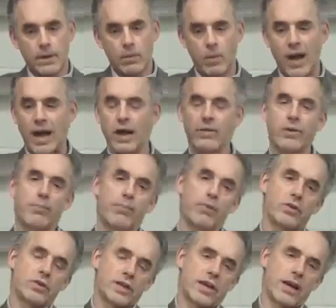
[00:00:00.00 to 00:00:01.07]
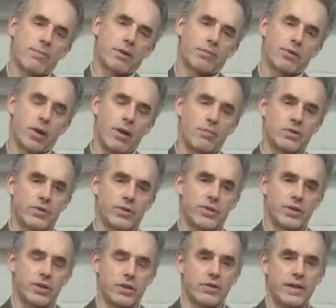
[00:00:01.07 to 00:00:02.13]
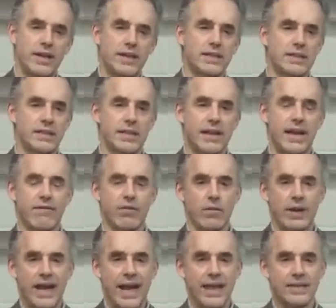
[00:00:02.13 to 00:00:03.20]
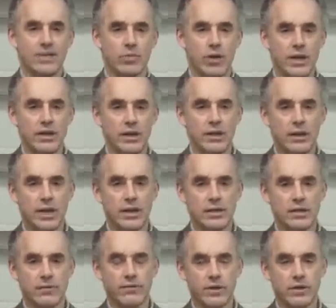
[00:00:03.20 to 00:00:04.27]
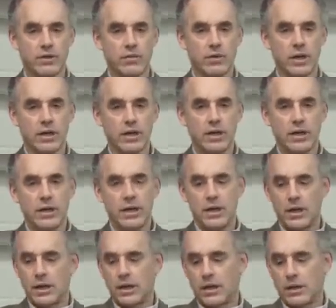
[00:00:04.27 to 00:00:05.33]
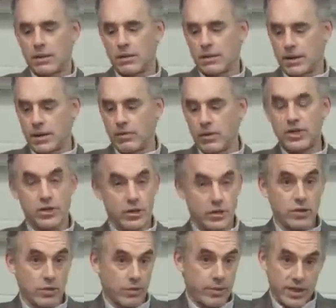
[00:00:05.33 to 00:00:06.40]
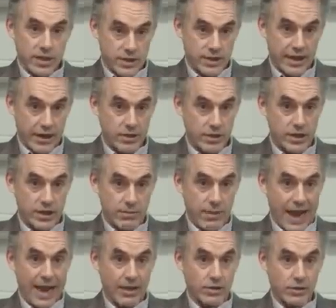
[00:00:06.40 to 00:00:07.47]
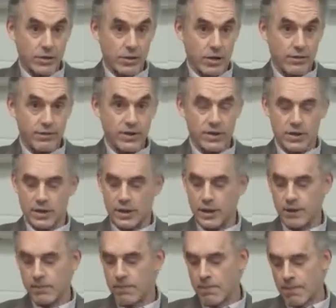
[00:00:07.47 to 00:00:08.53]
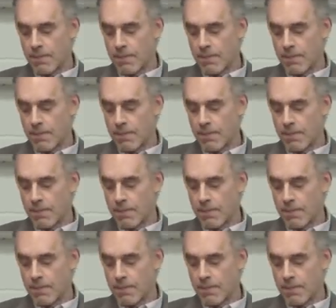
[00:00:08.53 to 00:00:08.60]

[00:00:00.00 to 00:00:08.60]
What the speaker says: Well, there's a couple of problems with the degrees, is that everyone has one. That's the first one. Because scarcity matters, obviously.